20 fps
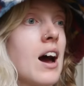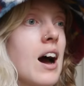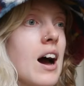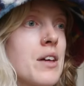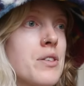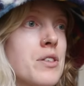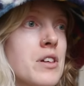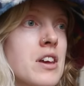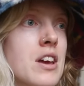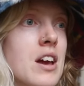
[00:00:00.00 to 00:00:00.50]

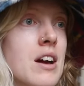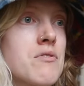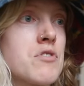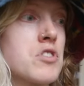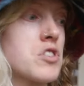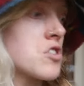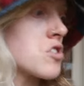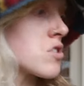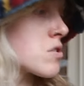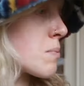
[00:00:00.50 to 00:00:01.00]
I think I've
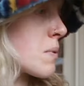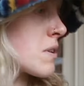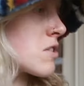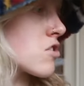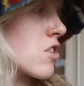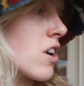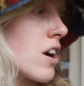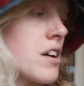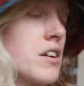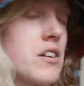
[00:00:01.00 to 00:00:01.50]
just been
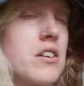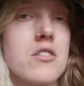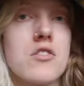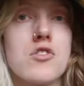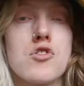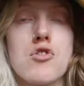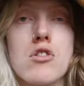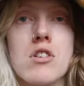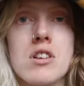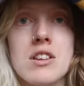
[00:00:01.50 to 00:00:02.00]
trying,
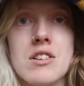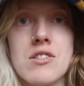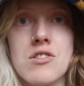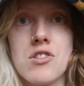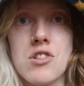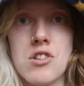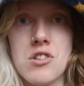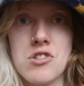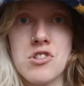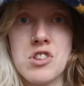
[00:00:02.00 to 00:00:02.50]
struggling
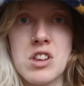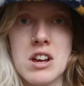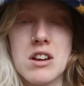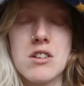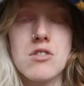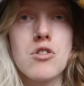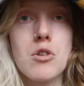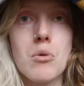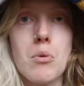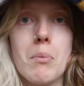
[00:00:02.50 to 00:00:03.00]
to
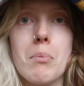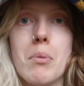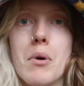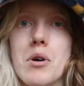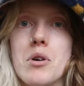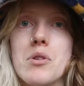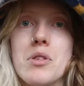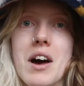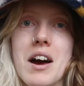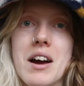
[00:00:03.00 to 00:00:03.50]
stick to a
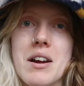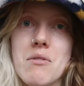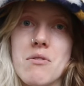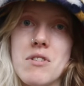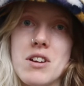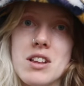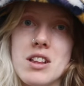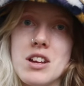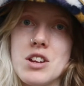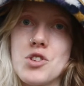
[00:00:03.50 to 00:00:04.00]
book that I
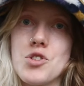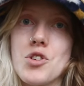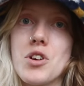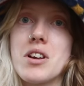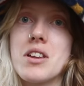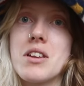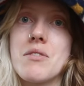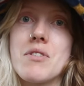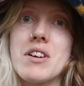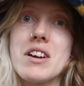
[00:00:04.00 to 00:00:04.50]
really enjoy
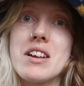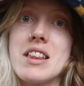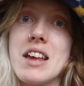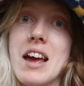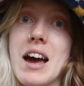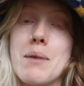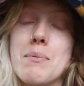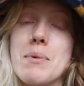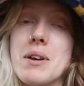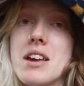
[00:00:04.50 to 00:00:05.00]
and I really
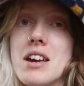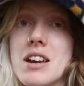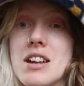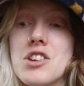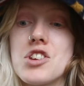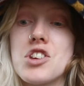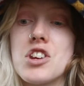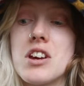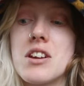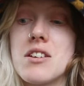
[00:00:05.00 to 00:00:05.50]
am
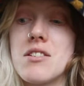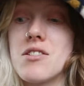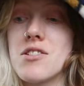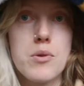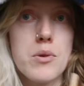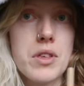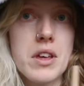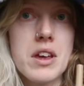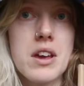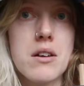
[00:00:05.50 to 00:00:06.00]
engaged in.
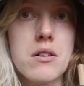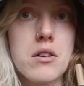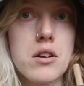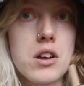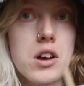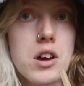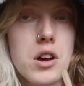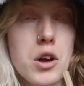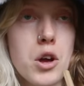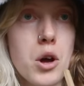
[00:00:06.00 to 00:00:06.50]
So I think I'm
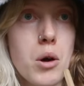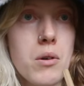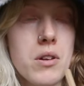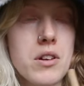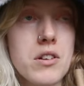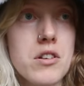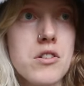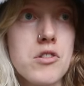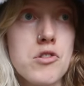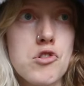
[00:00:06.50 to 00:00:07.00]
gonna go
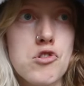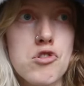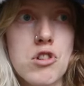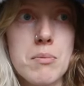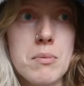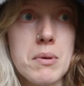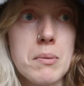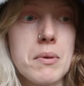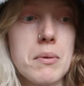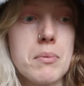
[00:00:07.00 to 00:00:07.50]
and
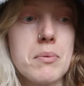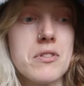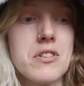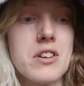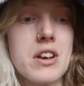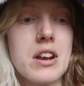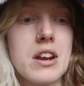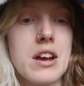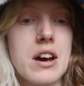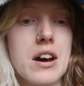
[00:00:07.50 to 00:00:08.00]
drink my bubble
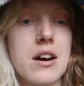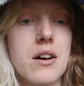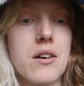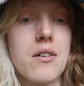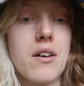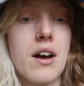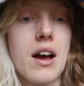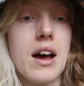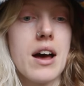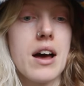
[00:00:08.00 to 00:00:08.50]
tea
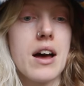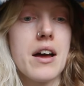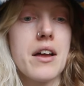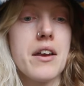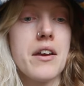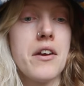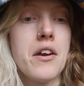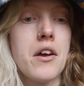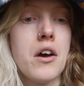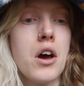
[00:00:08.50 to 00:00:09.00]
now
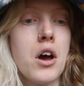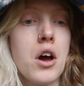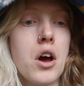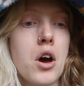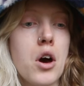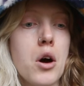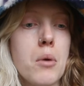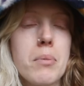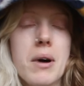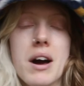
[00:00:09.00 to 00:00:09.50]
and
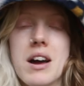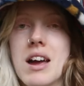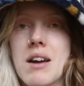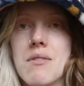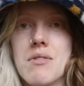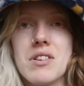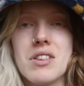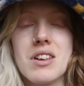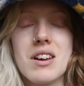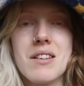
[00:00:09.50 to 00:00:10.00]
unpack
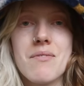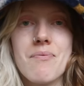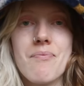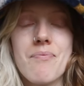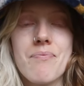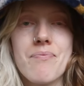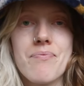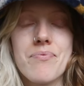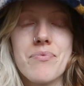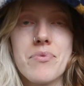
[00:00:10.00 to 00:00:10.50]

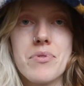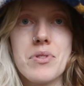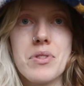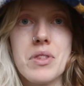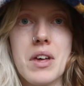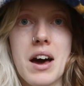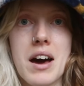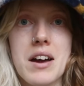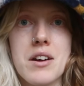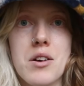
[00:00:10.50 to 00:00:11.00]
everything
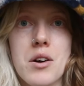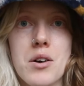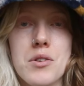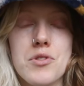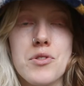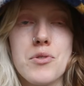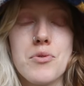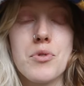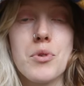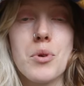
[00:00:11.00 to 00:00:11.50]
that I
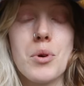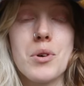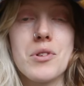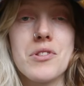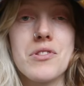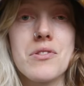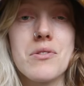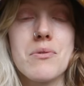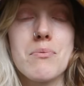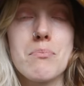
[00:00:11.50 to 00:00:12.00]
got for
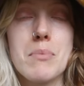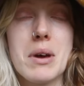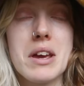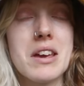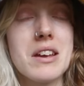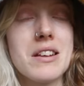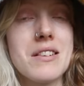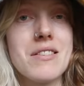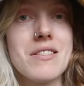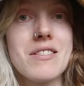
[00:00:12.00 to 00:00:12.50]

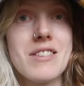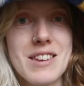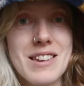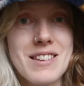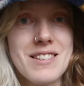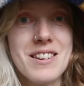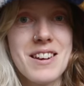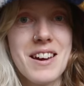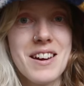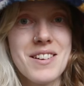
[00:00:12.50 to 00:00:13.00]
making tea
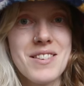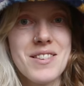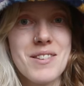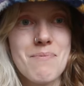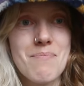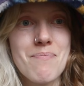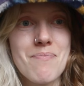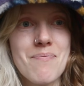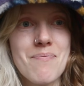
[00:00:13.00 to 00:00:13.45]
tonight.